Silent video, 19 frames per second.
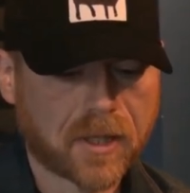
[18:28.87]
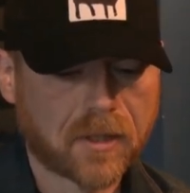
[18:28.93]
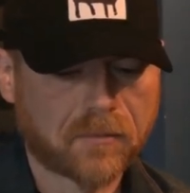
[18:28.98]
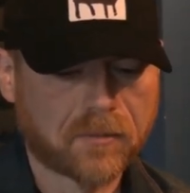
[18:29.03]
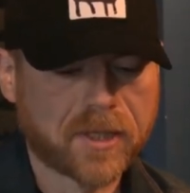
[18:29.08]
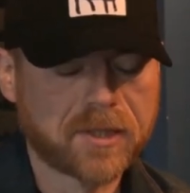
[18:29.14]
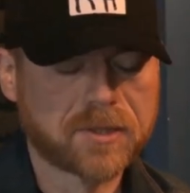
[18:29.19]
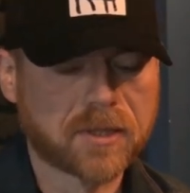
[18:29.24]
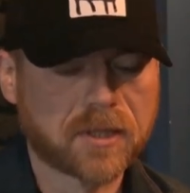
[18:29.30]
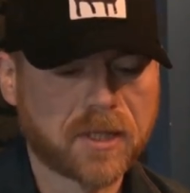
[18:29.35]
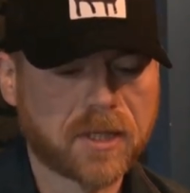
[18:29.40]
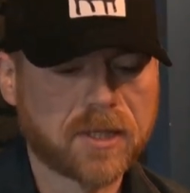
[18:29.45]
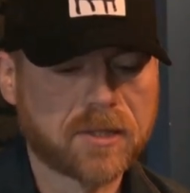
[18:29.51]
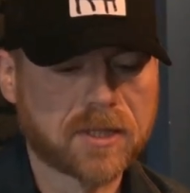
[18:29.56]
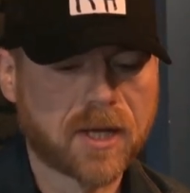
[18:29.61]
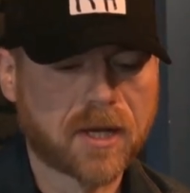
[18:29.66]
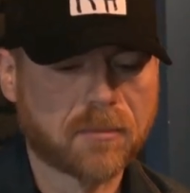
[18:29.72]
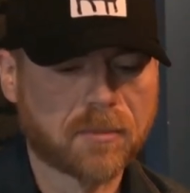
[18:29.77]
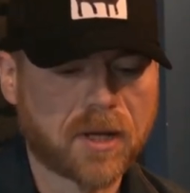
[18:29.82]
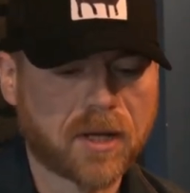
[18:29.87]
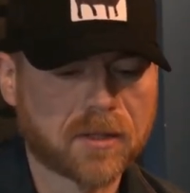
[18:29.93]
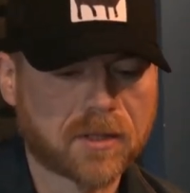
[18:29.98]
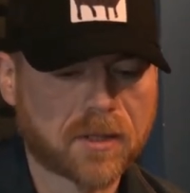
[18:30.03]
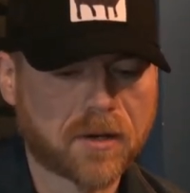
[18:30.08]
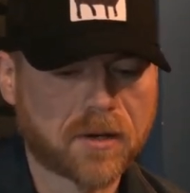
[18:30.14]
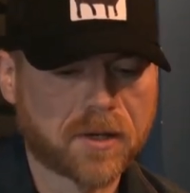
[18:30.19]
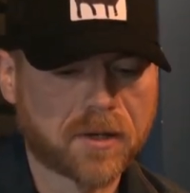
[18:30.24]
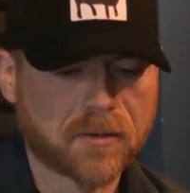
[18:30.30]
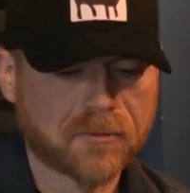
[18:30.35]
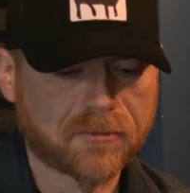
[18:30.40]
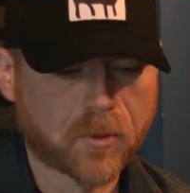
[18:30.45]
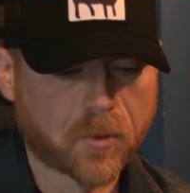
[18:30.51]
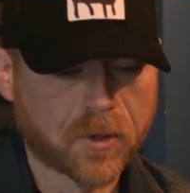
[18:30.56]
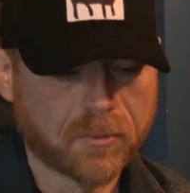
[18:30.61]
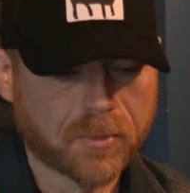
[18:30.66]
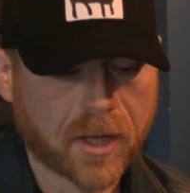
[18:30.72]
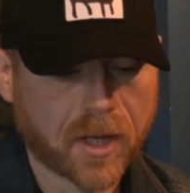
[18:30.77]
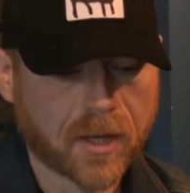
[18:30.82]
recently he's down about thirty or
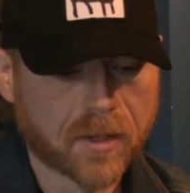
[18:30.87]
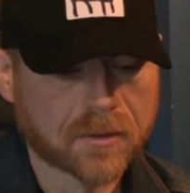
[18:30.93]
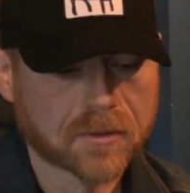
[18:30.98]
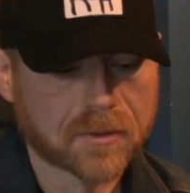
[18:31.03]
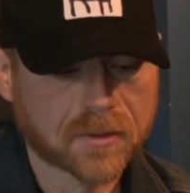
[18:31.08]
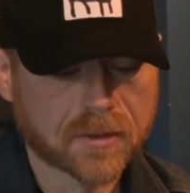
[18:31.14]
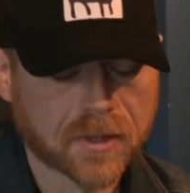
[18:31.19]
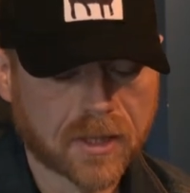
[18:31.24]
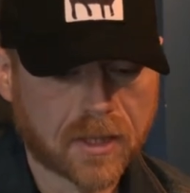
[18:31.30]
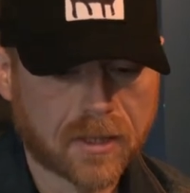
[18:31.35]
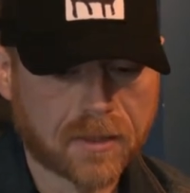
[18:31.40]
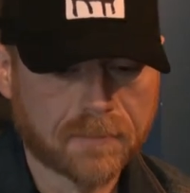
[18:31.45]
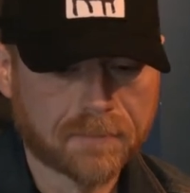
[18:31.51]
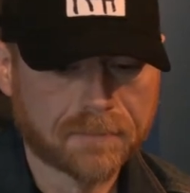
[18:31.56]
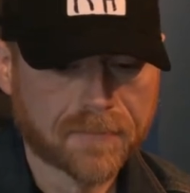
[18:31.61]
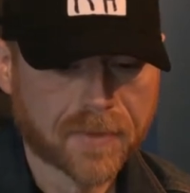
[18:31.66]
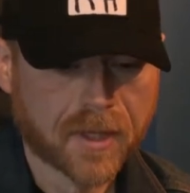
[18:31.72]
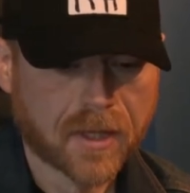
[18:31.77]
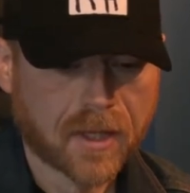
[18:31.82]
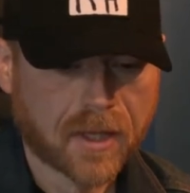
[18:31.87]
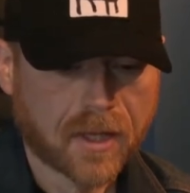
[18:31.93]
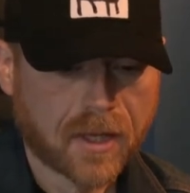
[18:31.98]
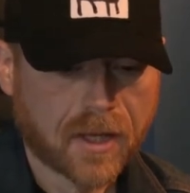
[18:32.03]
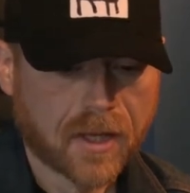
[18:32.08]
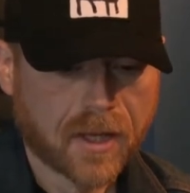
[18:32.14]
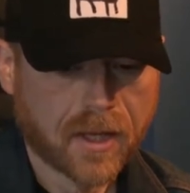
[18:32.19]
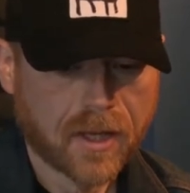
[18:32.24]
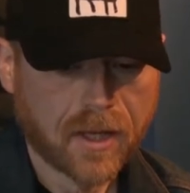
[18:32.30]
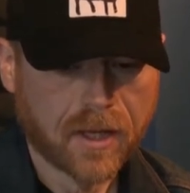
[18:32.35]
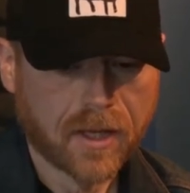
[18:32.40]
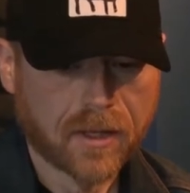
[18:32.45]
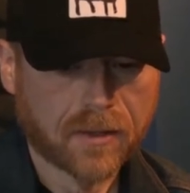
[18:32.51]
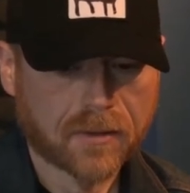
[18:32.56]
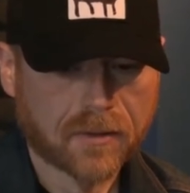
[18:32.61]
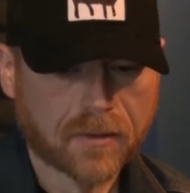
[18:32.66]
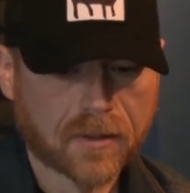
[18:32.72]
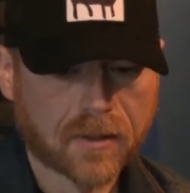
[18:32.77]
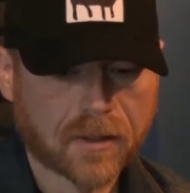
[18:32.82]
forty pounds. Um, and
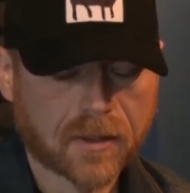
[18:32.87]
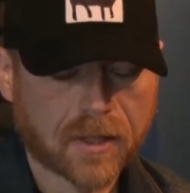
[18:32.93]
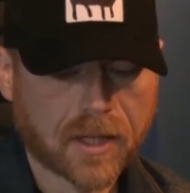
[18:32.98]
beautiful.